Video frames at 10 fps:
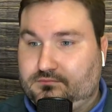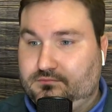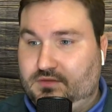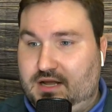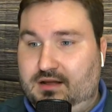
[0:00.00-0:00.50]

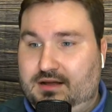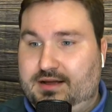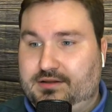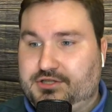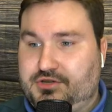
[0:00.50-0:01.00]

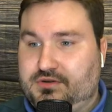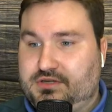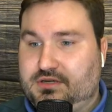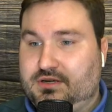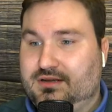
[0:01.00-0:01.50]
LSU
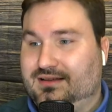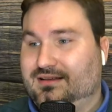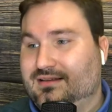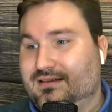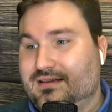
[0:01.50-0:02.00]

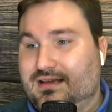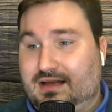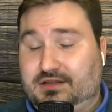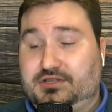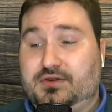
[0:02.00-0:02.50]

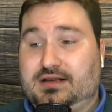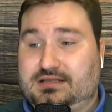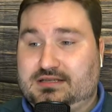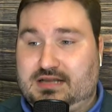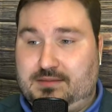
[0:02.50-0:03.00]
has to
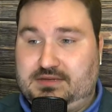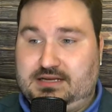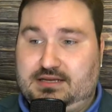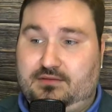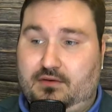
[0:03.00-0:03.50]
stop
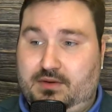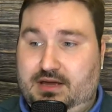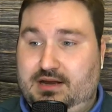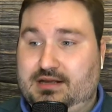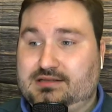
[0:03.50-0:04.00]
testing for
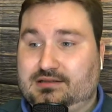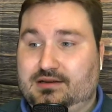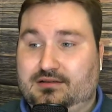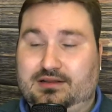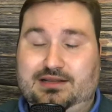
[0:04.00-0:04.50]
weed. Is
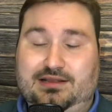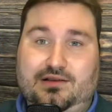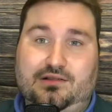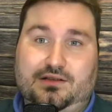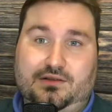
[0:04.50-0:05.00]
literally
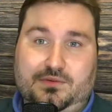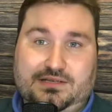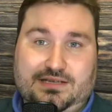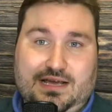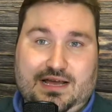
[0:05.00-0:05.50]
legal in
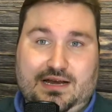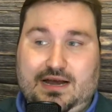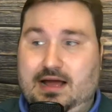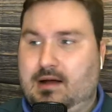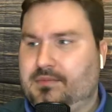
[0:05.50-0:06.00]
Louisiana
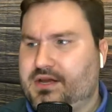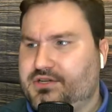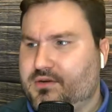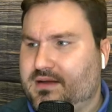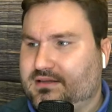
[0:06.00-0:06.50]
now. I'm not
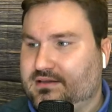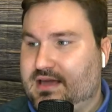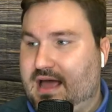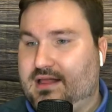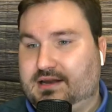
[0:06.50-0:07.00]
sure about the
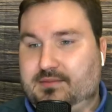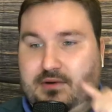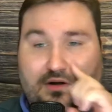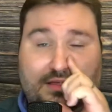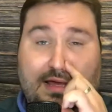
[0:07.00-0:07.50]
legality
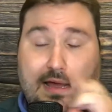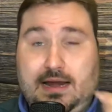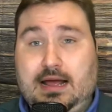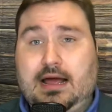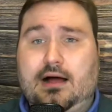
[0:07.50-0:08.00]
part of that.
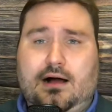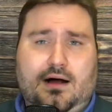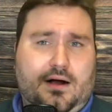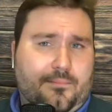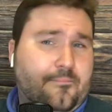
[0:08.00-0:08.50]

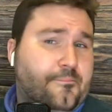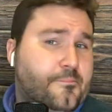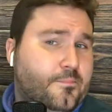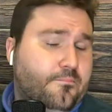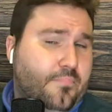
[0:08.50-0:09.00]

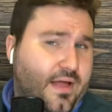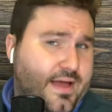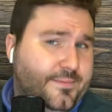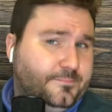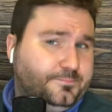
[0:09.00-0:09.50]
But